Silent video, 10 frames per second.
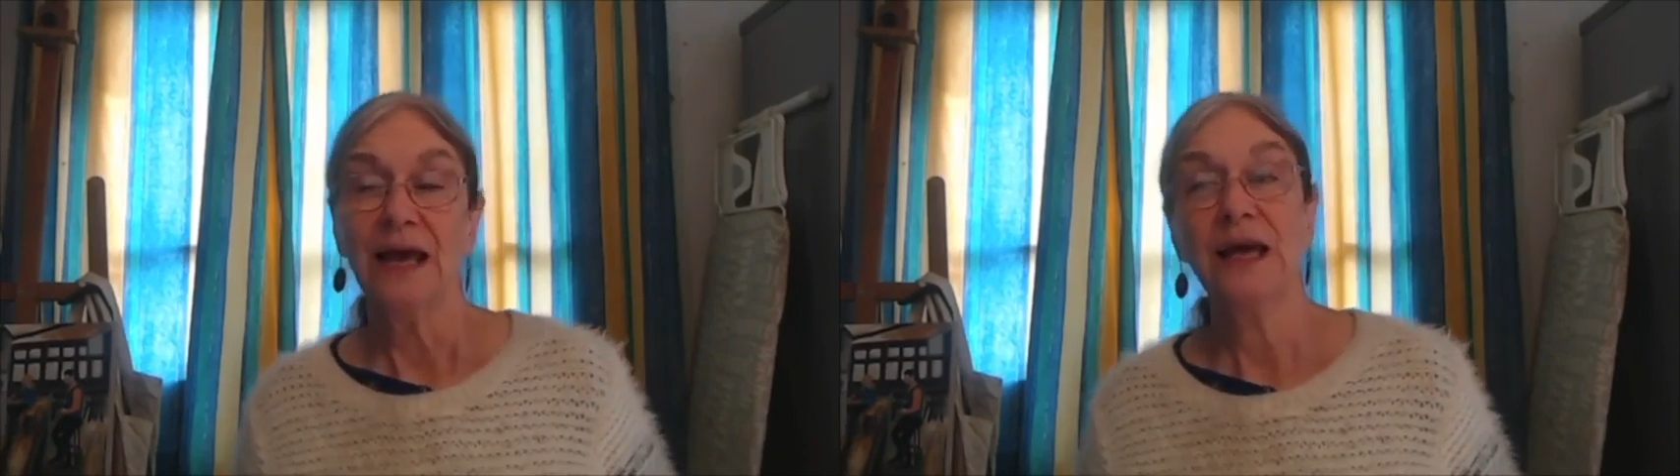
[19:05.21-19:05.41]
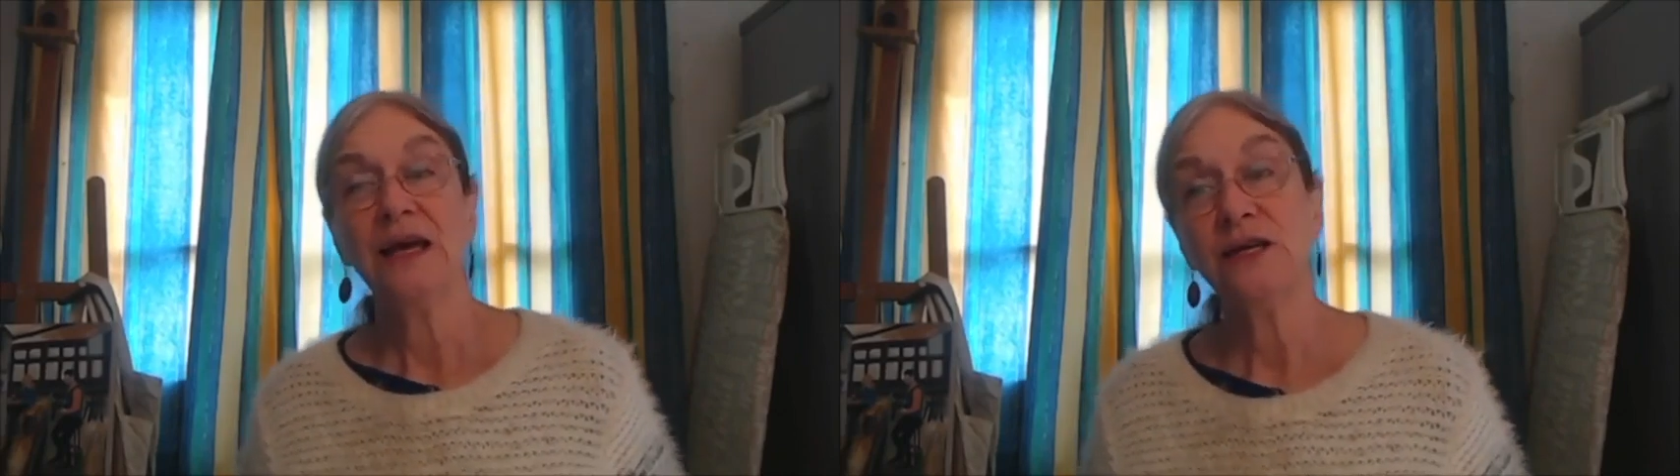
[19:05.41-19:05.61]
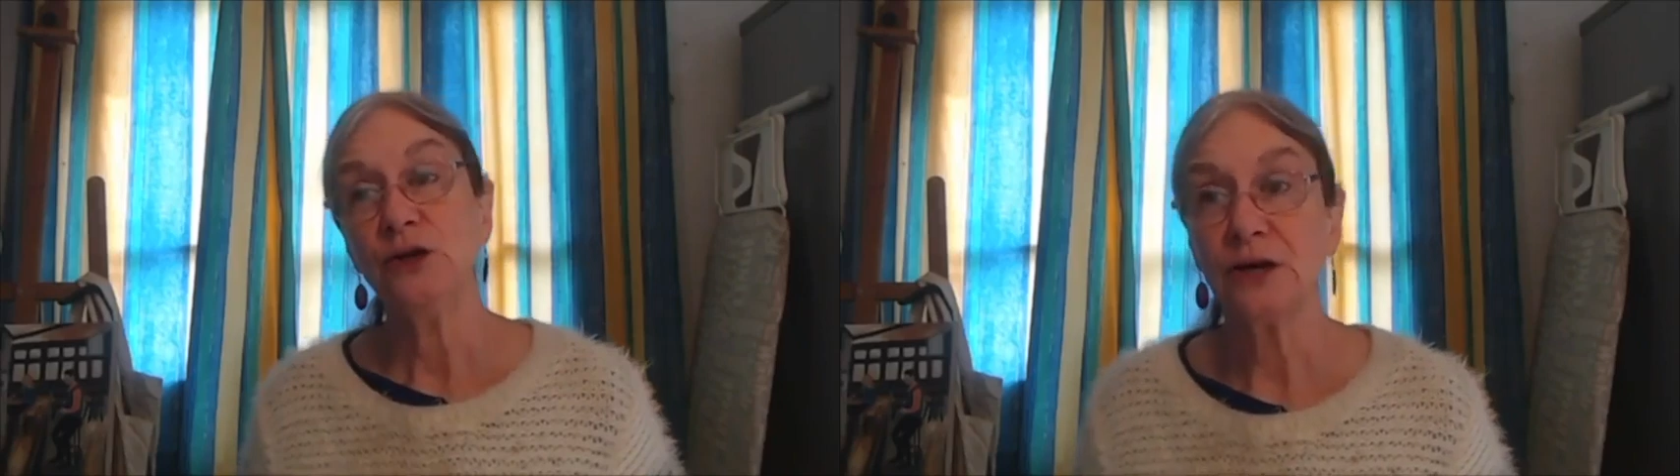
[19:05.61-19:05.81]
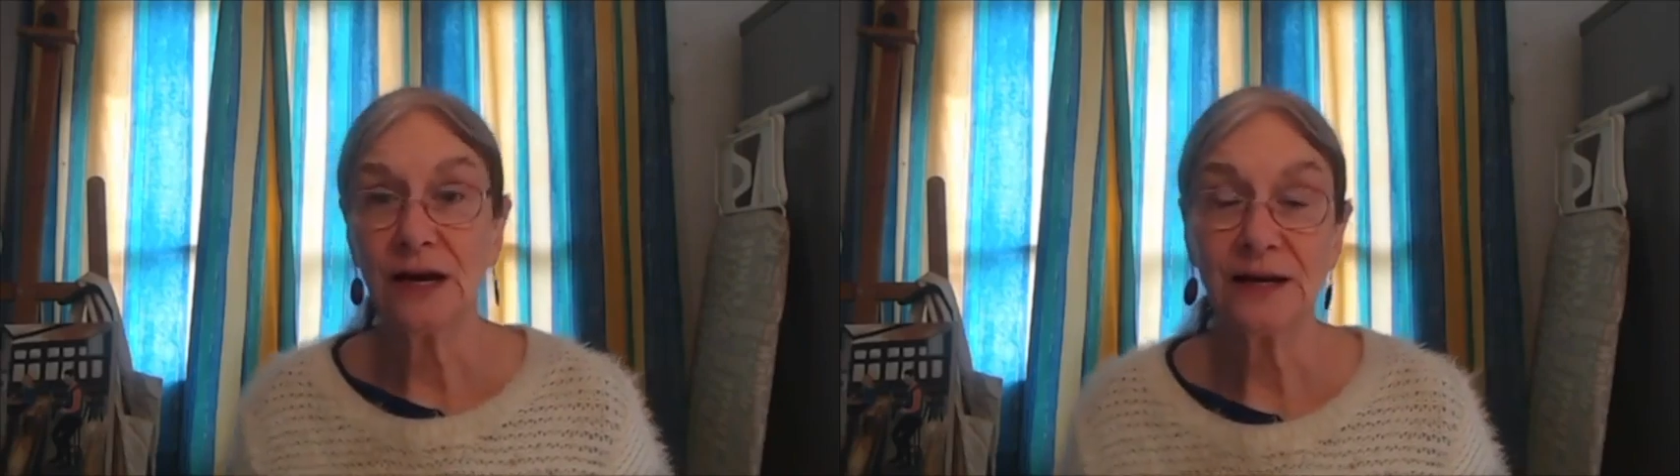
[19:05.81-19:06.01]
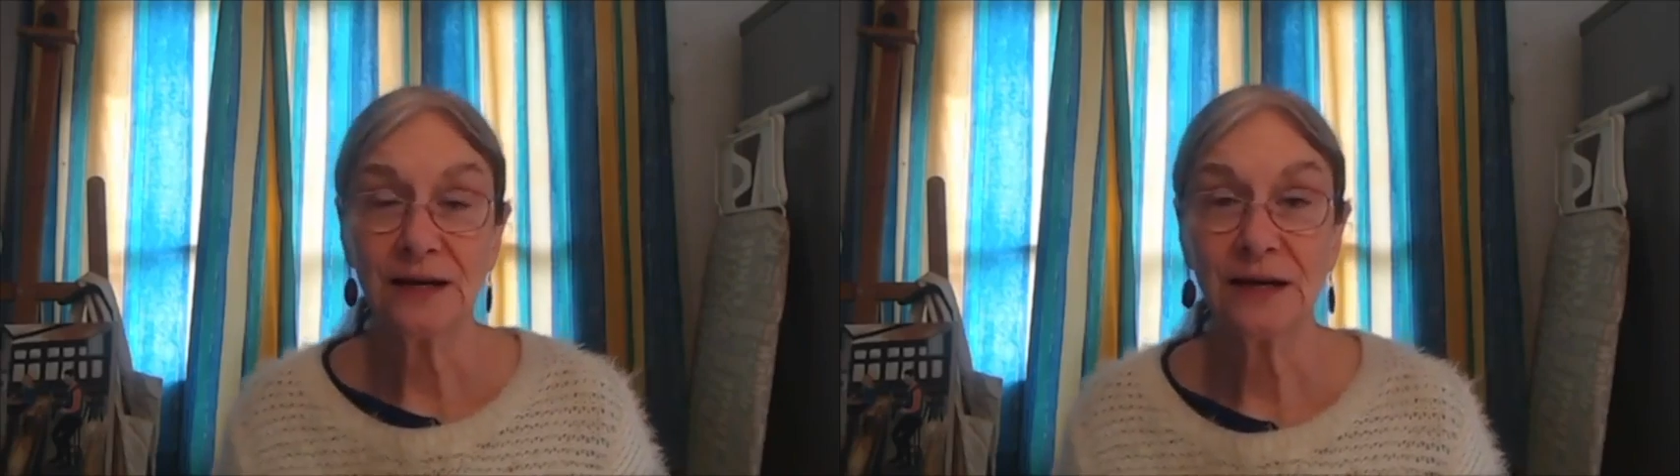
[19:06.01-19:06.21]
and you
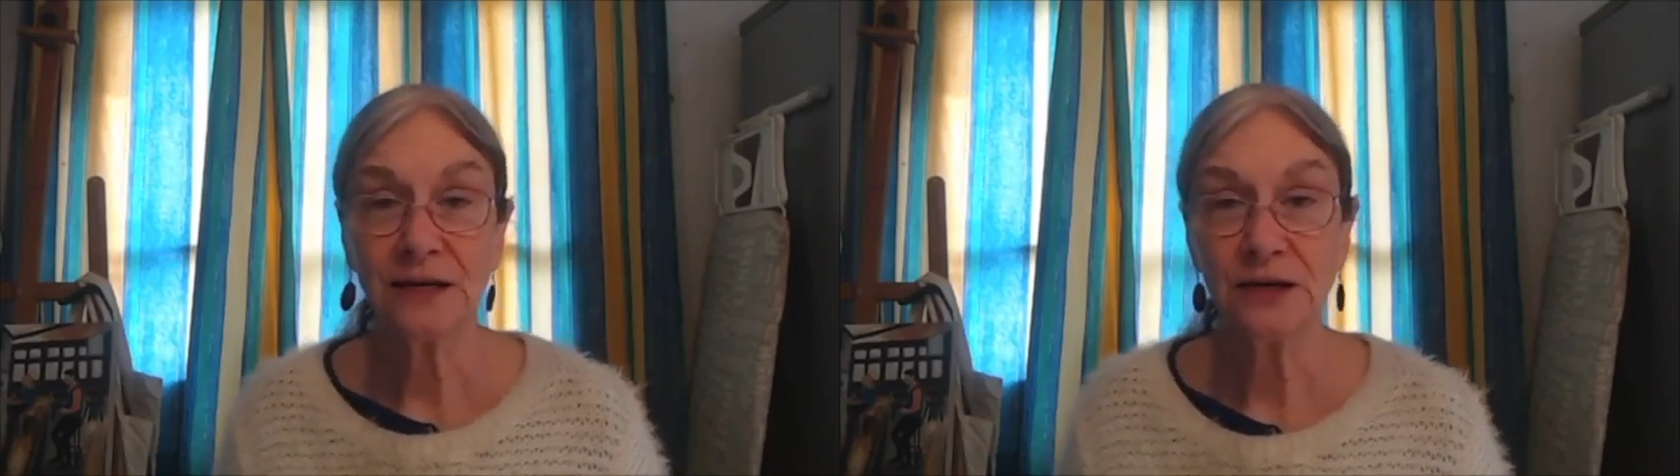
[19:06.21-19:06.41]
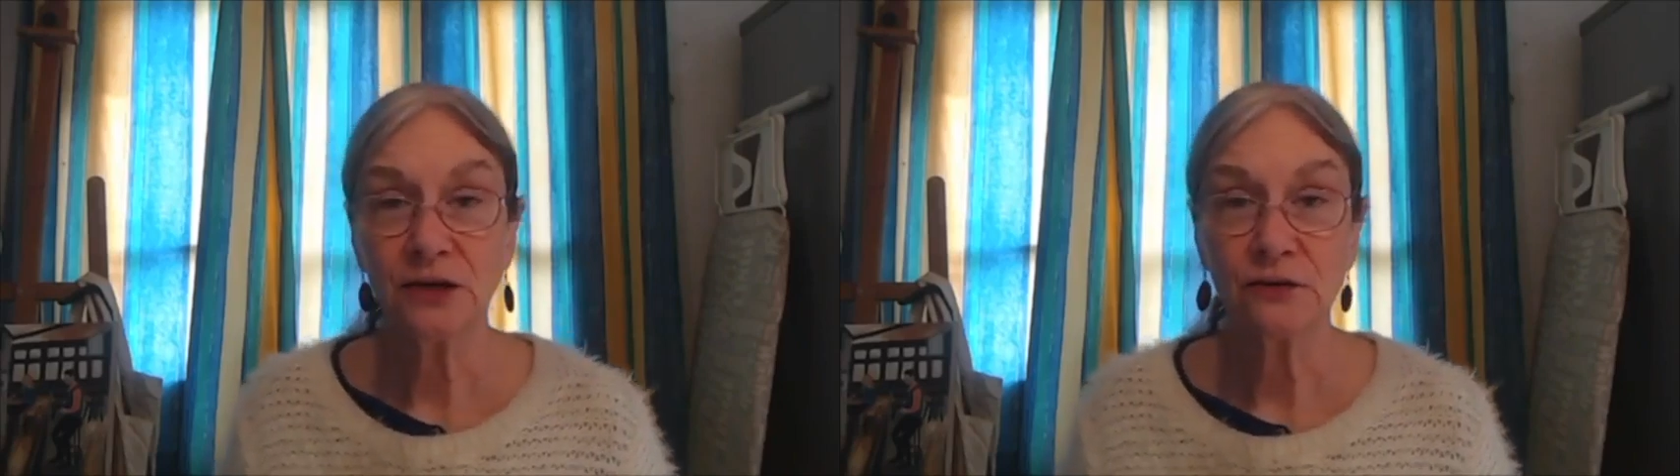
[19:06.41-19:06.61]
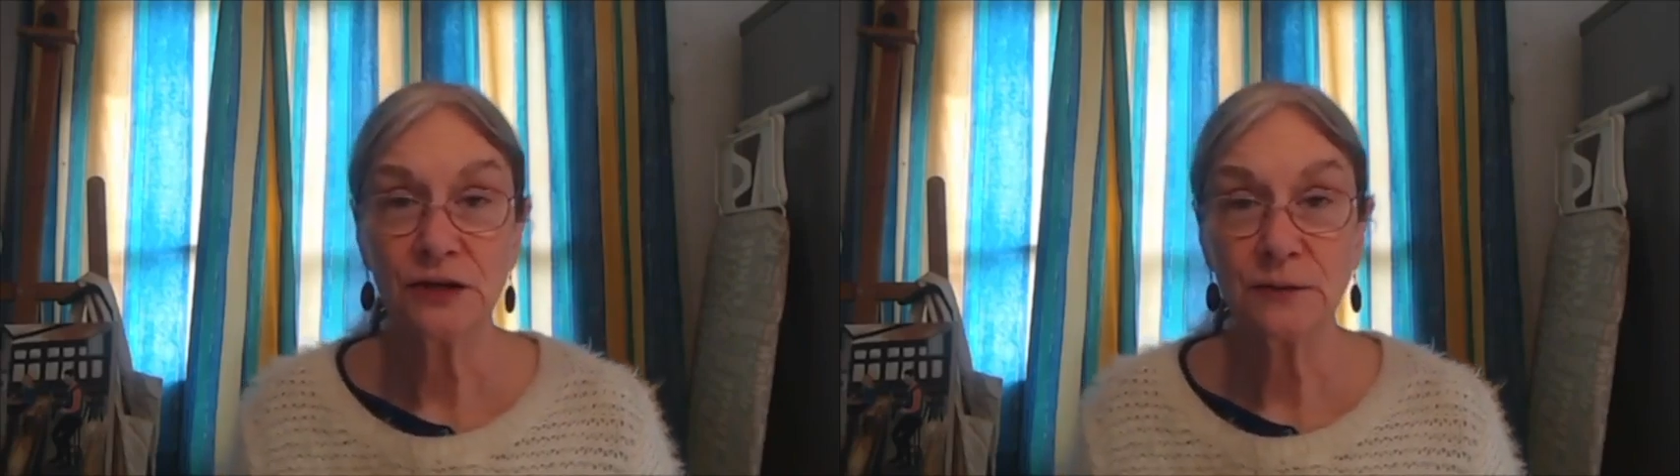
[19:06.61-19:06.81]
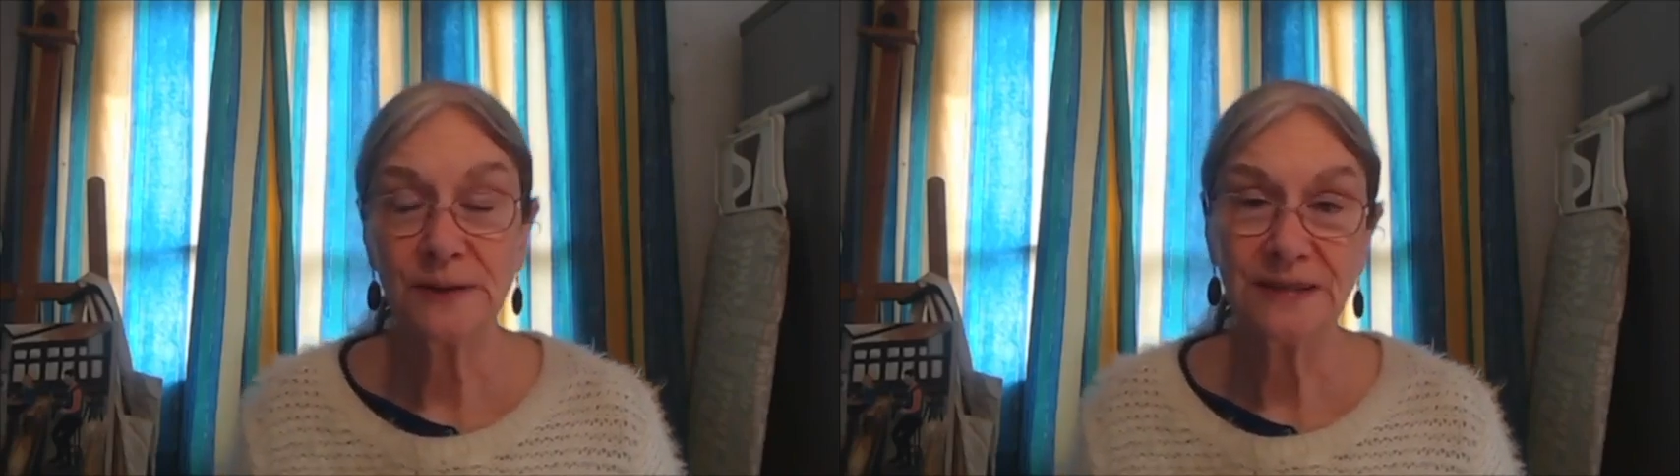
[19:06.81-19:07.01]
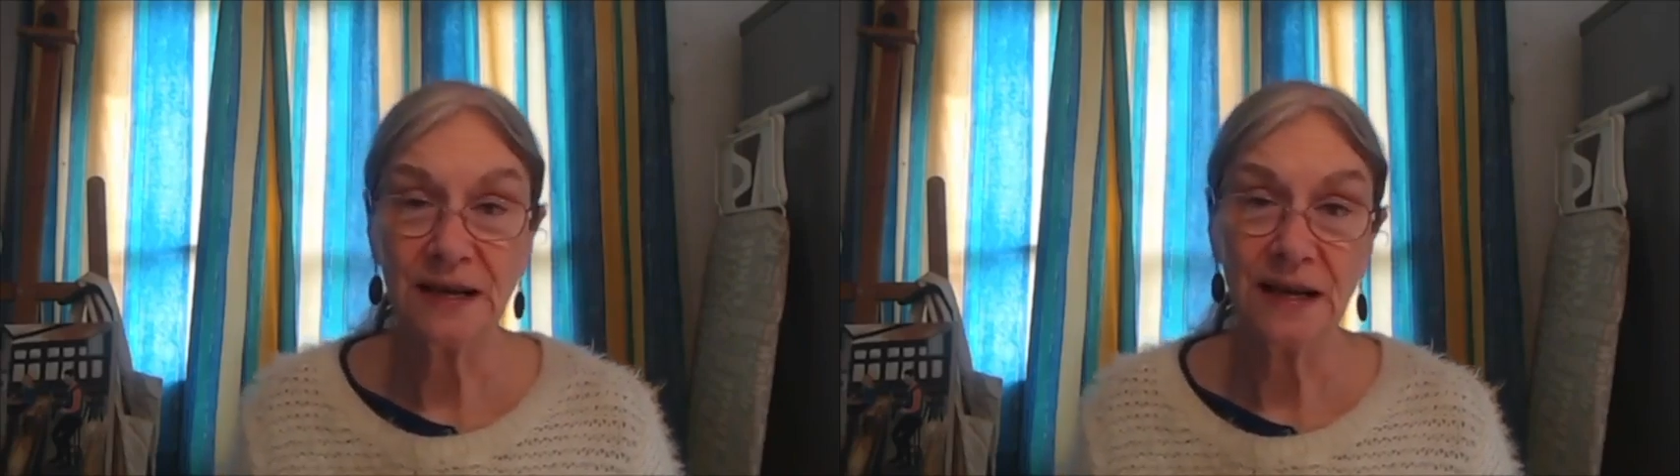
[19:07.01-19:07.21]
kind of got to get your
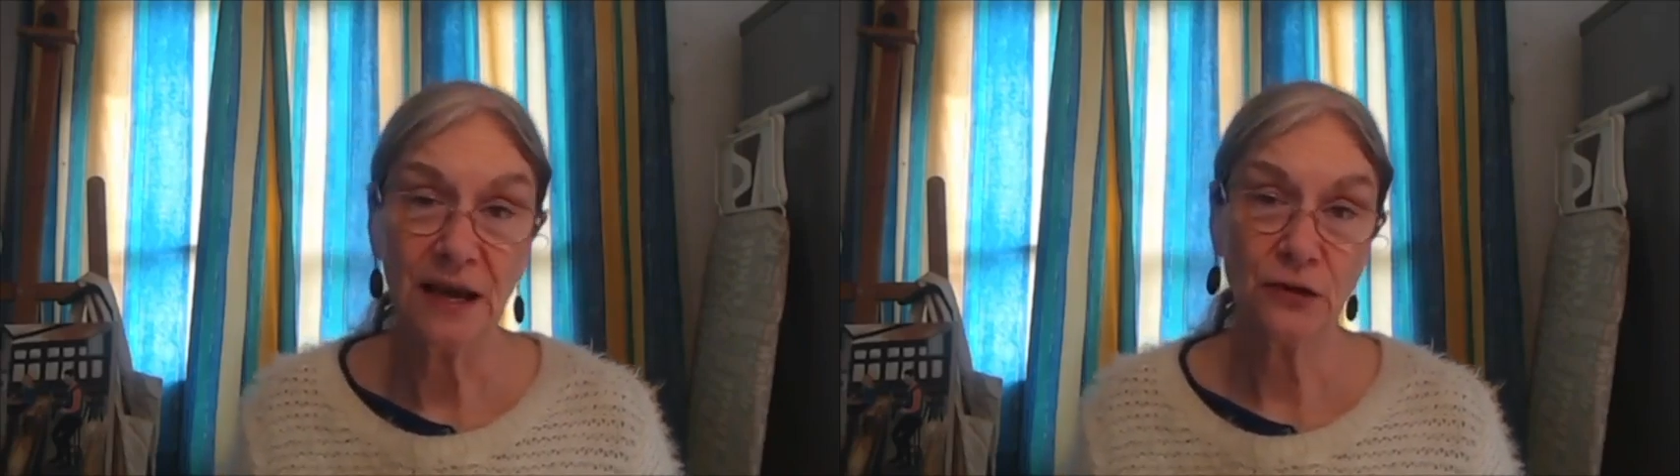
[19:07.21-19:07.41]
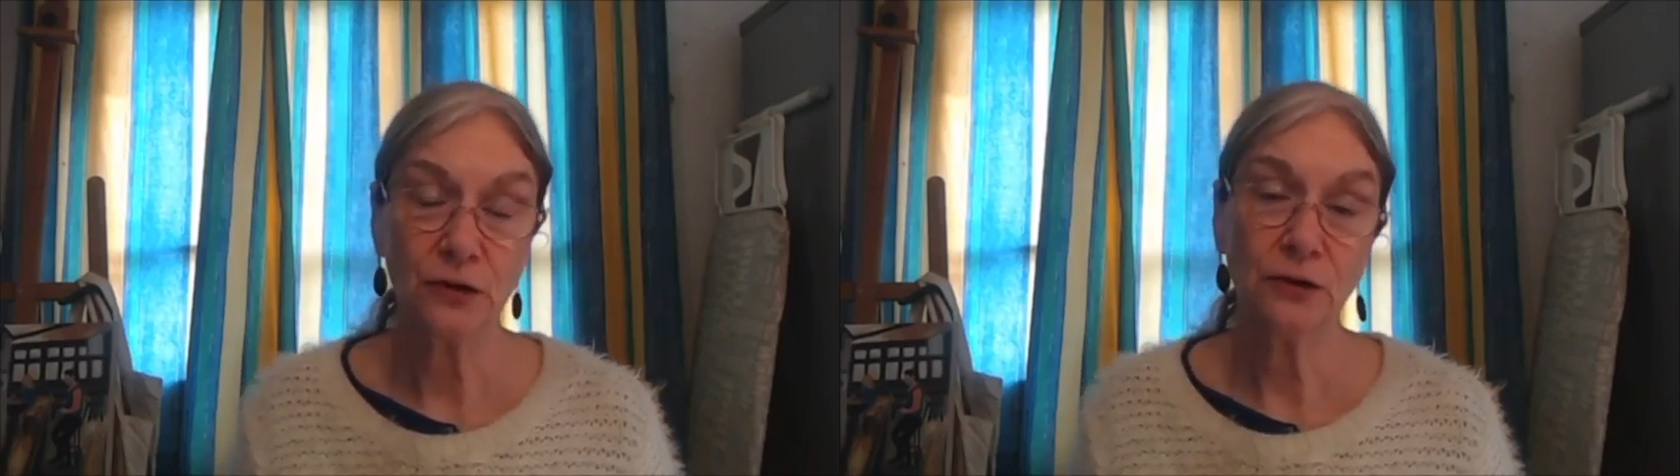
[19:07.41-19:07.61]
resume together.